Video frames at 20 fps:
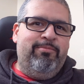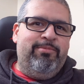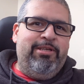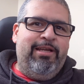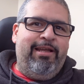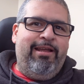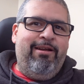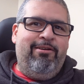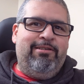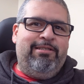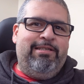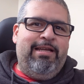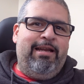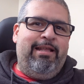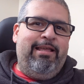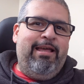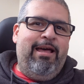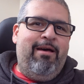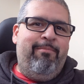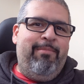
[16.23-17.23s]
from
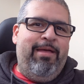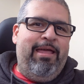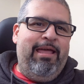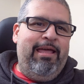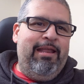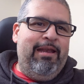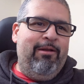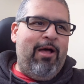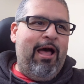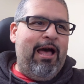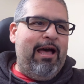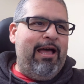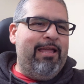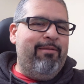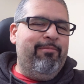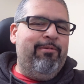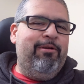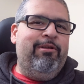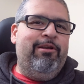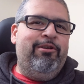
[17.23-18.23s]
TECHAERIS.com, and I
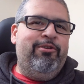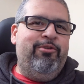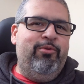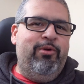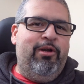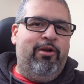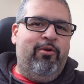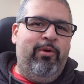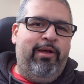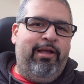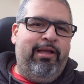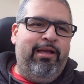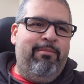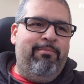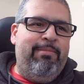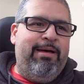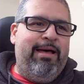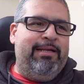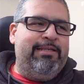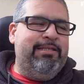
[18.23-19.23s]
am going to do a quick
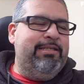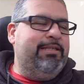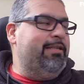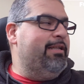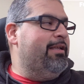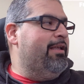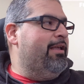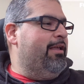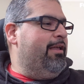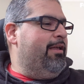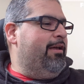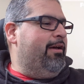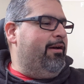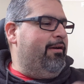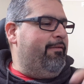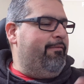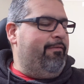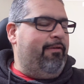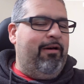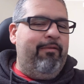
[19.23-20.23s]
unboxing
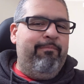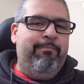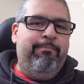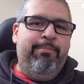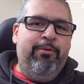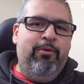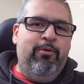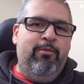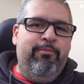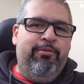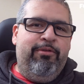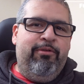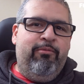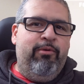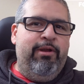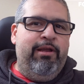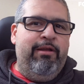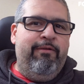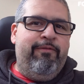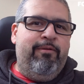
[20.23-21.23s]
of a BOOM
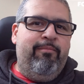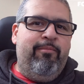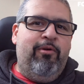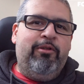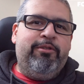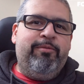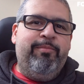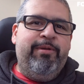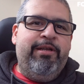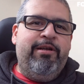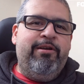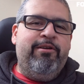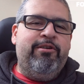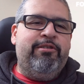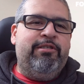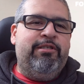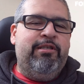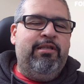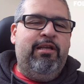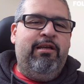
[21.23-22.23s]
3 from Ultimate
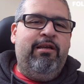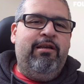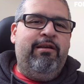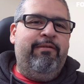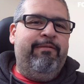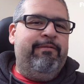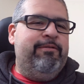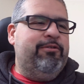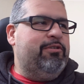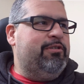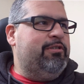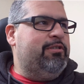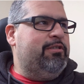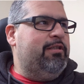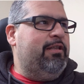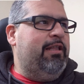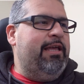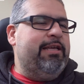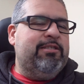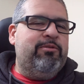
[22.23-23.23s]
Ears.
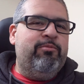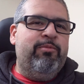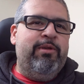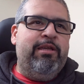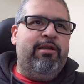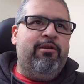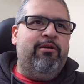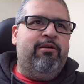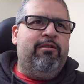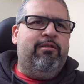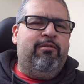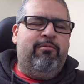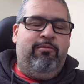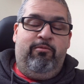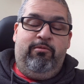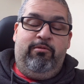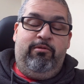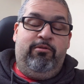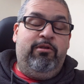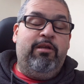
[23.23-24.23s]
Just last week or a
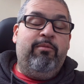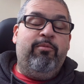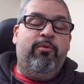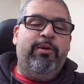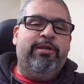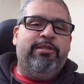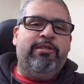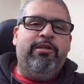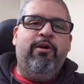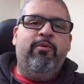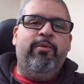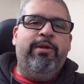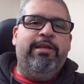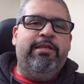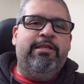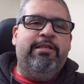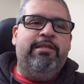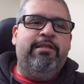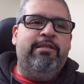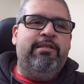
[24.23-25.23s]
couple weeks ago, we
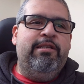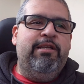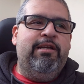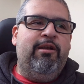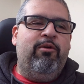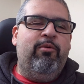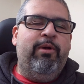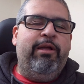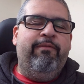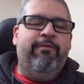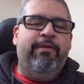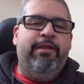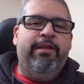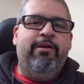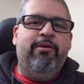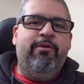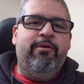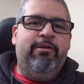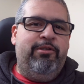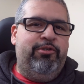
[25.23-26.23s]
did a quick
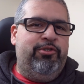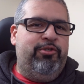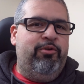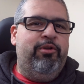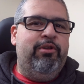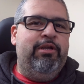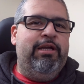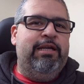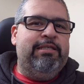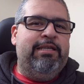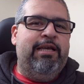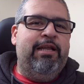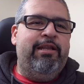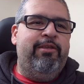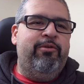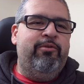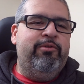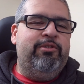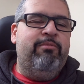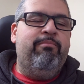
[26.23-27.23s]
video to show you guys how to
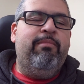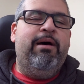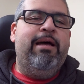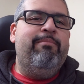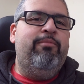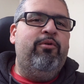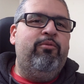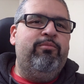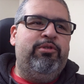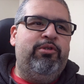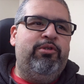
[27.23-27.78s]
use the myBOOM